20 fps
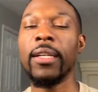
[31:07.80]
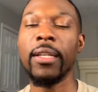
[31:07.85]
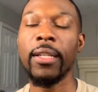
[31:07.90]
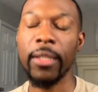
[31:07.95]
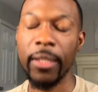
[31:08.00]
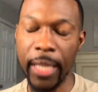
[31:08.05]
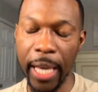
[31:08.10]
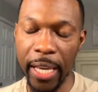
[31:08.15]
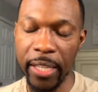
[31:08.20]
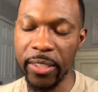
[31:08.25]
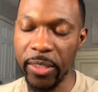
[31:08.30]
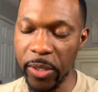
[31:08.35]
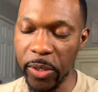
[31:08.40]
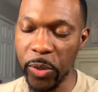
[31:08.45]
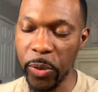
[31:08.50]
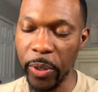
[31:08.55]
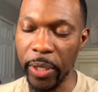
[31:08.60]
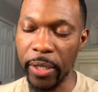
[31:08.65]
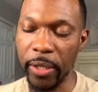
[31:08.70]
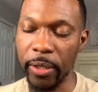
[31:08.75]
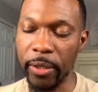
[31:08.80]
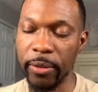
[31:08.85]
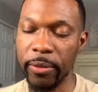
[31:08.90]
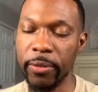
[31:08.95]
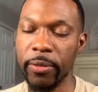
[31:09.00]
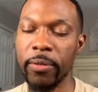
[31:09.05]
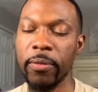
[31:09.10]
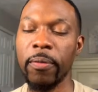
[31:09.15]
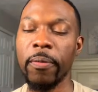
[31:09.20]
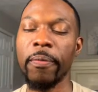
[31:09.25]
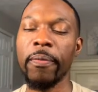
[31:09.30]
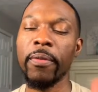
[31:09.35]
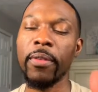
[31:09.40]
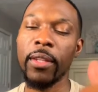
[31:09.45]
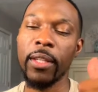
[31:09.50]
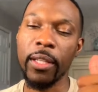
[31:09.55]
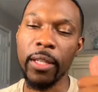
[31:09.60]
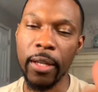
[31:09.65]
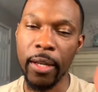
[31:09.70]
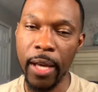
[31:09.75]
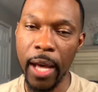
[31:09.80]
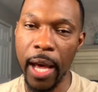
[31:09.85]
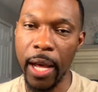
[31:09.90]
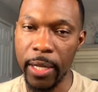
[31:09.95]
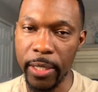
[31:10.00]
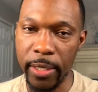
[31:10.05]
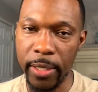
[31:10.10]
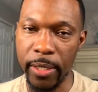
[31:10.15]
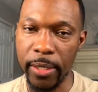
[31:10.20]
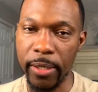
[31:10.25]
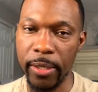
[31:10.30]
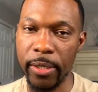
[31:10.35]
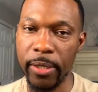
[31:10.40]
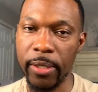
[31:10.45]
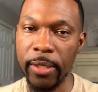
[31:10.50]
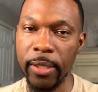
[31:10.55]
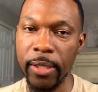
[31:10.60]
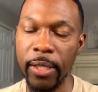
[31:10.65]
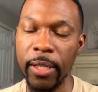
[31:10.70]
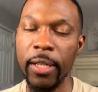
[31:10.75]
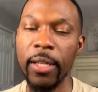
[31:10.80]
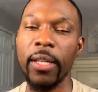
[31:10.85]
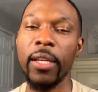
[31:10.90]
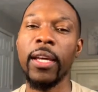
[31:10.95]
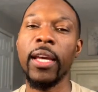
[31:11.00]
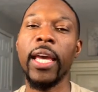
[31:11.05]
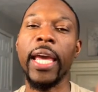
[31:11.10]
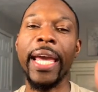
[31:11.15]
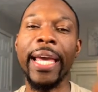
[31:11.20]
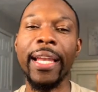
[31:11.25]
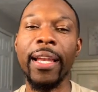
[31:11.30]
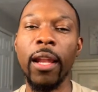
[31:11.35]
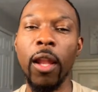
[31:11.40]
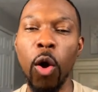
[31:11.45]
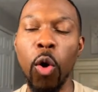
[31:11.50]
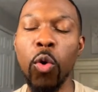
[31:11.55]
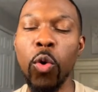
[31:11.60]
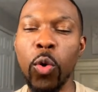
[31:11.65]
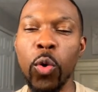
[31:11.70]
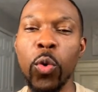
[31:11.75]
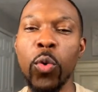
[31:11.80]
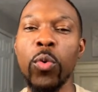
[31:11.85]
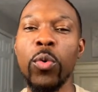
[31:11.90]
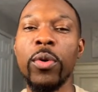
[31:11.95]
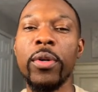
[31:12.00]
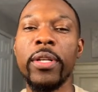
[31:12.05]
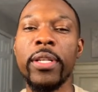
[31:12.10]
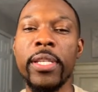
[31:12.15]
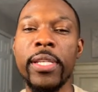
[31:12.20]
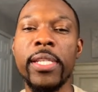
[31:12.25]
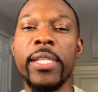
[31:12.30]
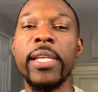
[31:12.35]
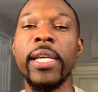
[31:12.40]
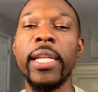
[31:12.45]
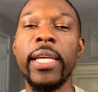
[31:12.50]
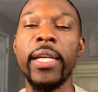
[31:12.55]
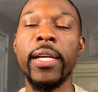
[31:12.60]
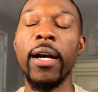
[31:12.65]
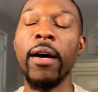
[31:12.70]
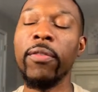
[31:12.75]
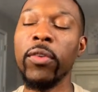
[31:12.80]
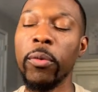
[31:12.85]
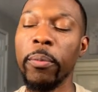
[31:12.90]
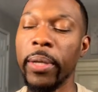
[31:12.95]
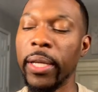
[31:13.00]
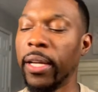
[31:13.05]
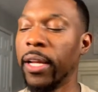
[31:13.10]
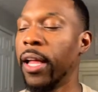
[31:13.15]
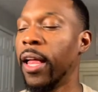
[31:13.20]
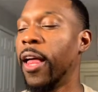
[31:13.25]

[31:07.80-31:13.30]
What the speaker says: K through 12, colleges, and local city government.